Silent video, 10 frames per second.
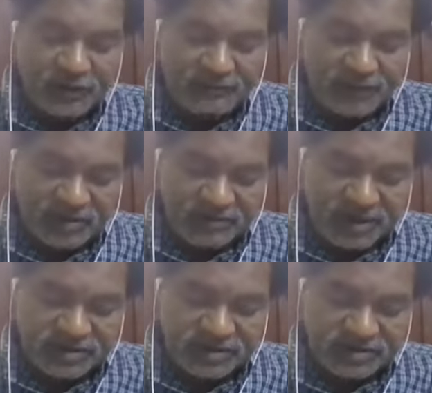of
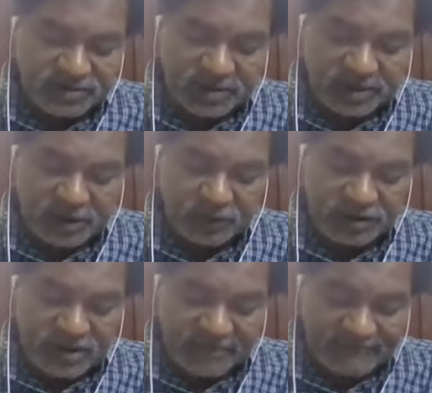permanent
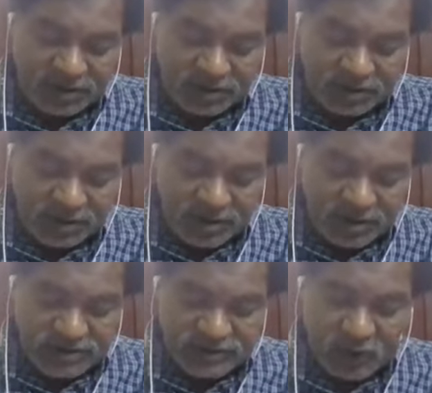account number is